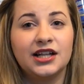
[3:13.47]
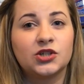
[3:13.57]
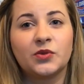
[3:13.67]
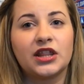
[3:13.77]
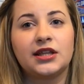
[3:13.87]

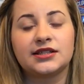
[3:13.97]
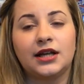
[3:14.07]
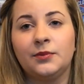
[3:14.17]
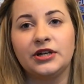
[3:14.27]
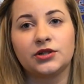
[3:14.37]
and some of the
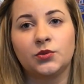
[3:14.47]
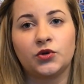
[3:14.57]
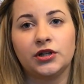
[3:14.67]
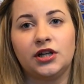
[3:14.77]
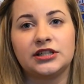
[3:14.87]
things I picked
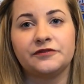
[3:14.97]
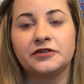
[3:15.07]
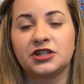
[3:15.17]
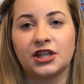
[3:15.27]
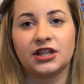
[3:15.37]
up were a lot
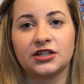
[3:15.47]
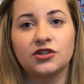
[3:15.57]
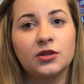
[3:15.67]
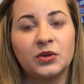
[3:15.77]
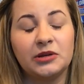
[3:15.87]
different to the
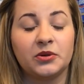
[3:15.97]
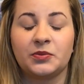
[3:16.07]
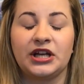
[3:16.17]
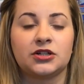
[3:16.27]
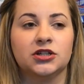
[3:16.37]
things other
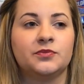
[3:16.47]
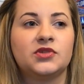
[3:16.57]
people picked up.